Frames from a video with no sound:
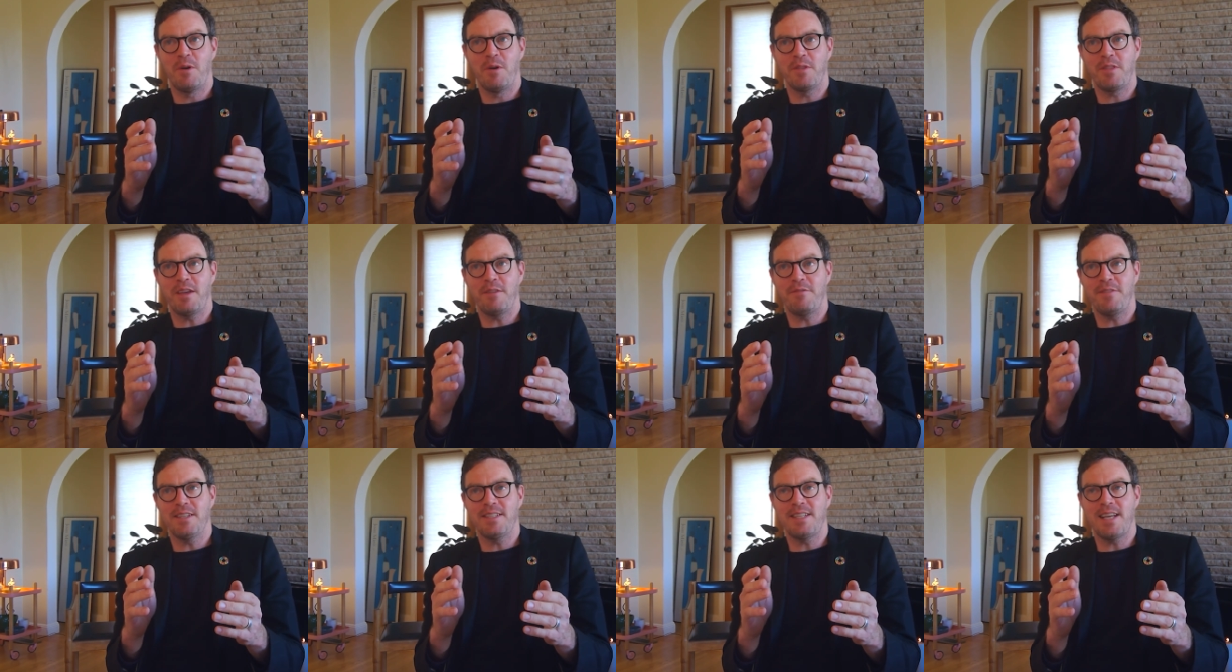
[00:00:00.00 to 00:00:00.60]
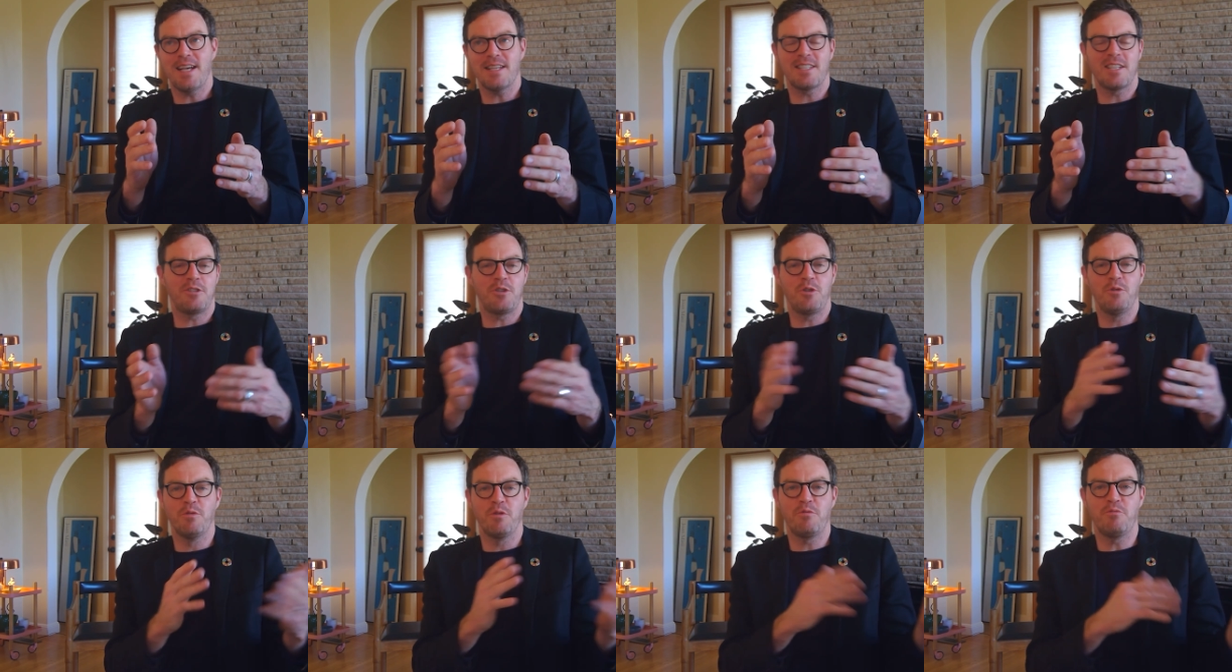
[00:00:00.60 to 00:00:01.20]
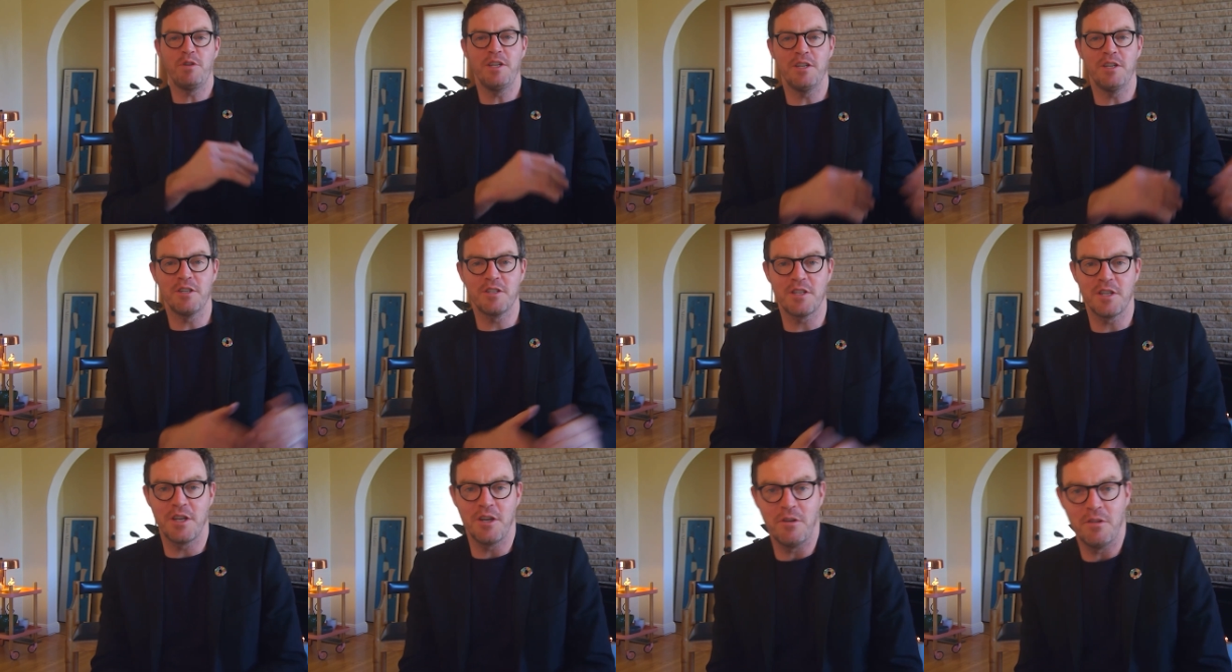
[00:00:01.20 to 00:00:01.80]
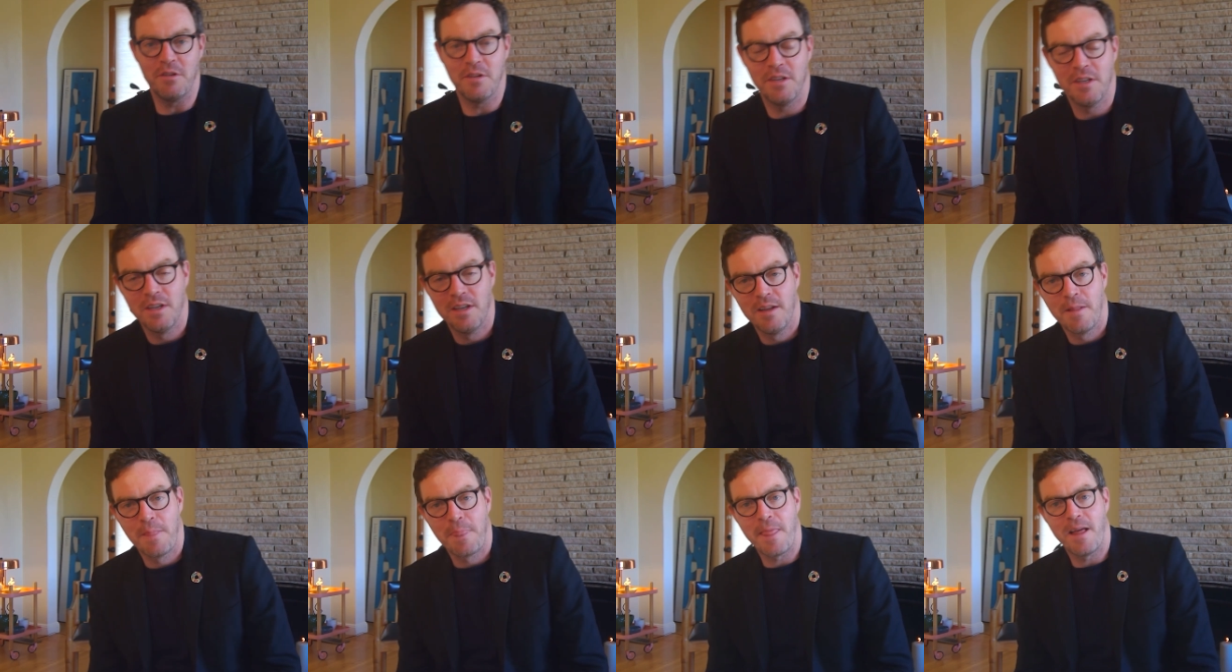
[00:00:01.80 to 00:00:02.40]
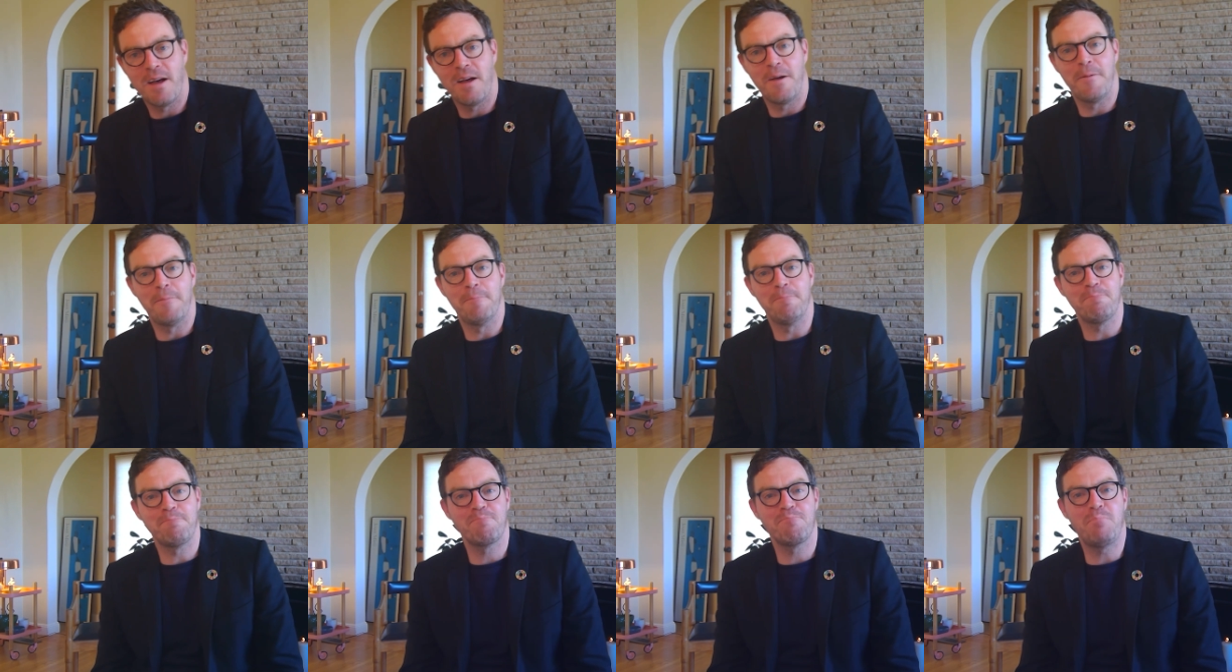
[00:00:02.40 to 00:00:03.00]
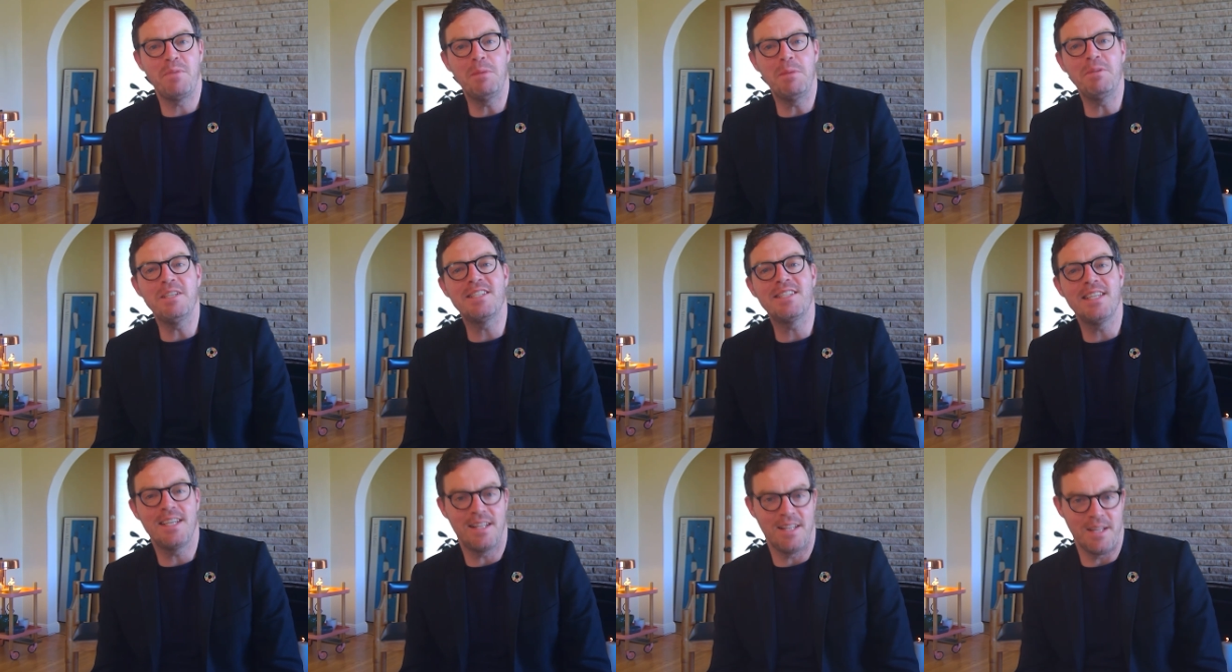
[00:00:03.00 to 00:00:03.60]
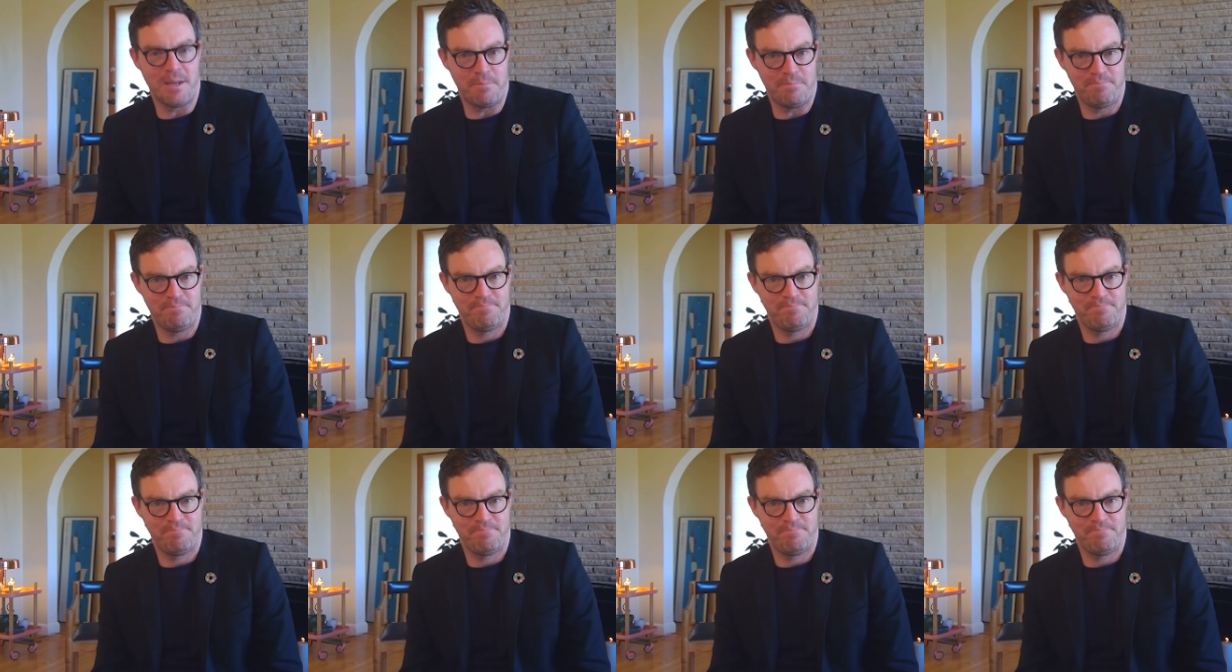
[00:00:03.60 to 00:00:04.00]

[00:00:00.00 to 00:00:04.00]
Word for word: that fantastic 2 or 3 years ago BBC clip.